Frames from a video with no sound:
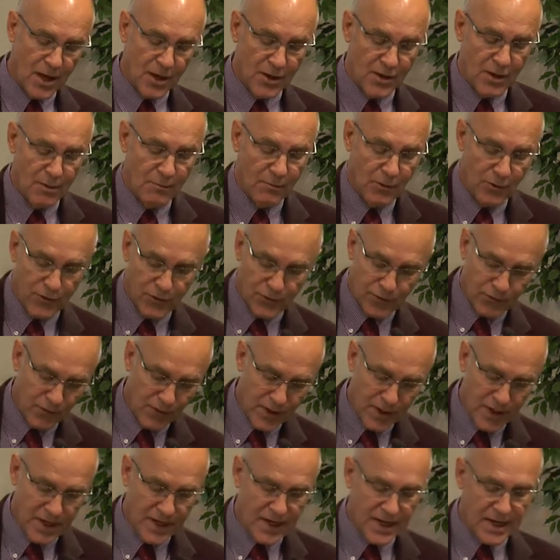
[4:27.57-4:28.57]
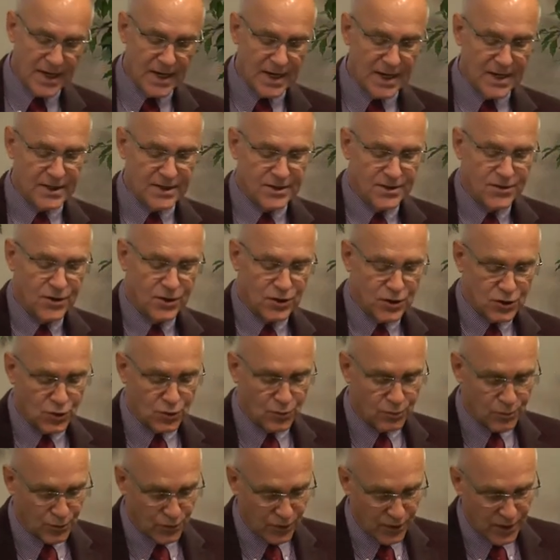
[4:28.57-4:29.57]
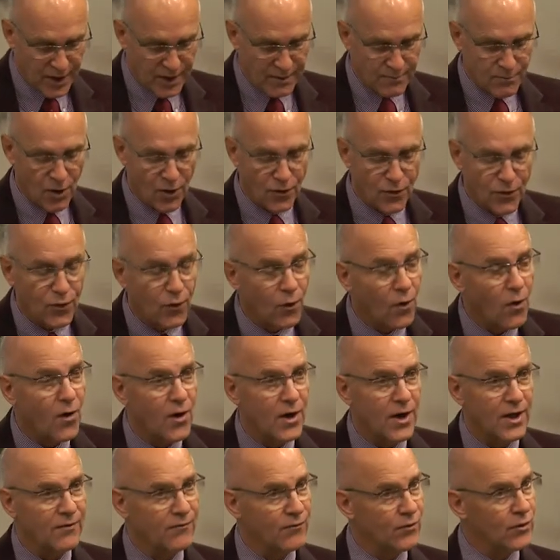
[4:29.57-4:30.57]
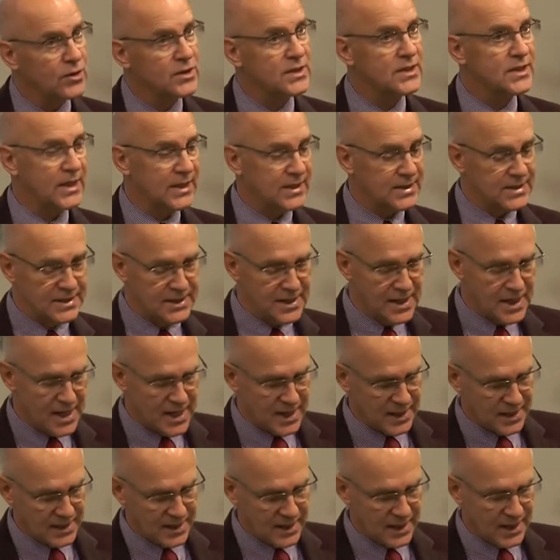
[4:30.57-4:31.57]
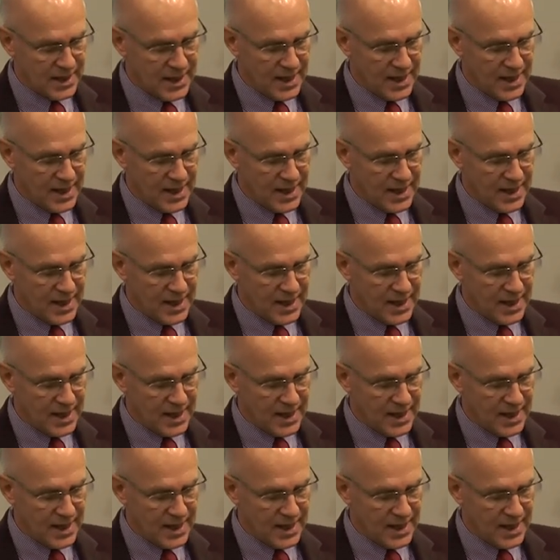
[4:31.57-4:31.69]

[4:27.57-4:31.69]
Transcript: Number three, He is the supreme authority, verse 16.